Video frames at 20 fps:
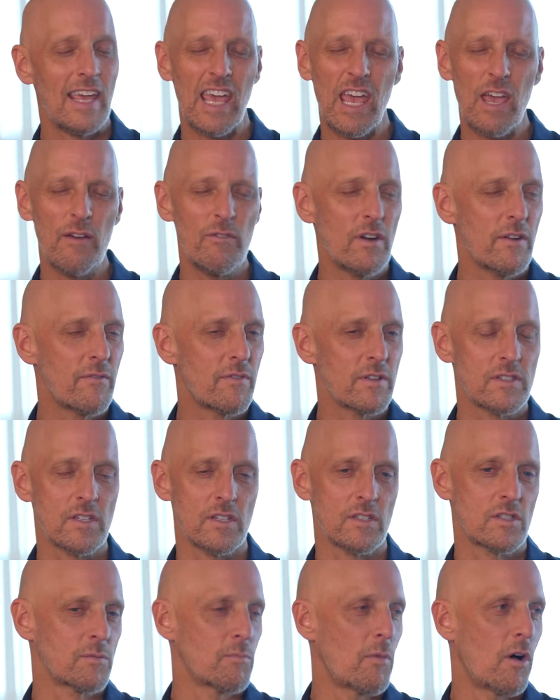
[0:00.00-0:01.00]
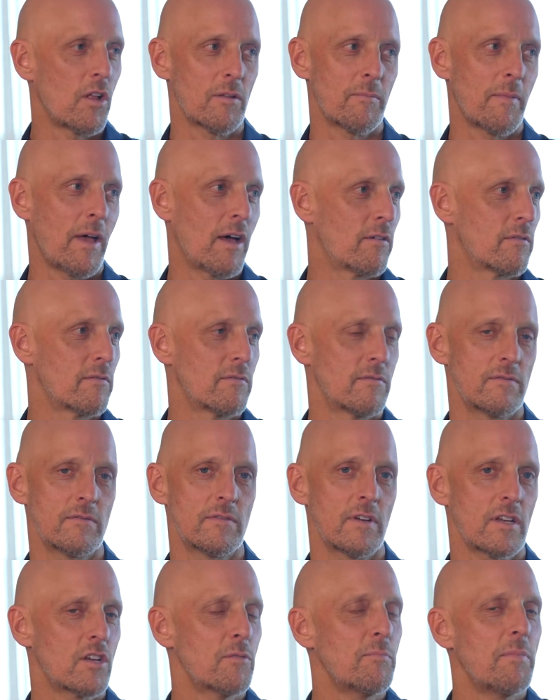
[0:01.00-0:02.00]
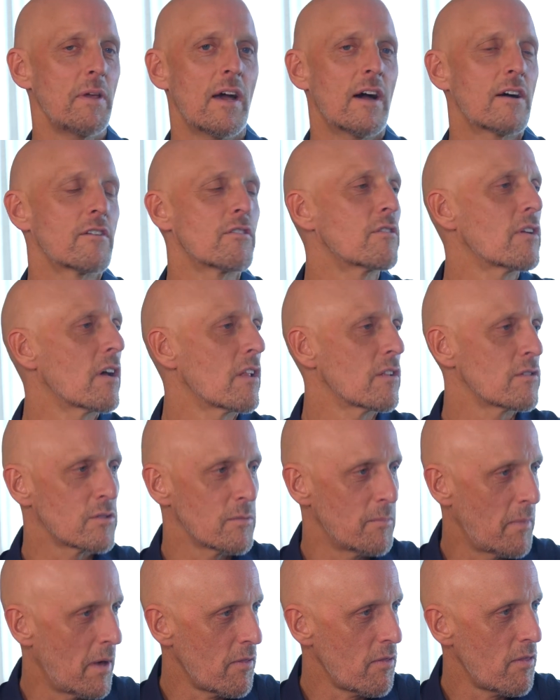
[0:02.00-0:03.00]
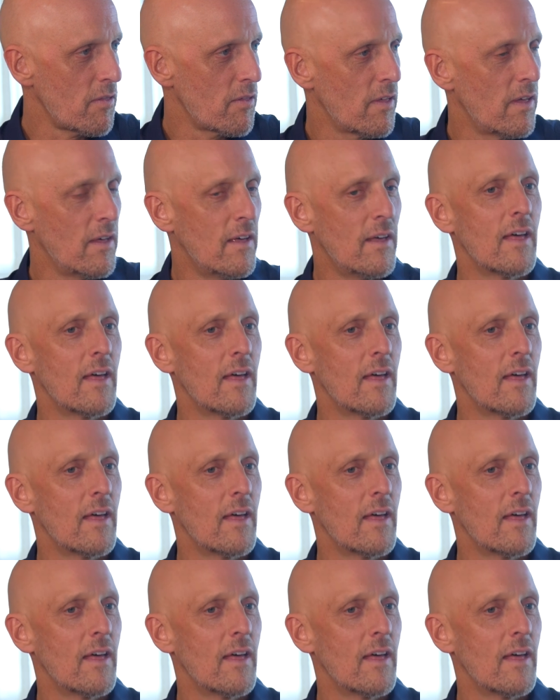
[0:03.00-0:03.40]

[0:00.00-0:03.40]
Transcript: even if it's a small amount. It could be $100 a month.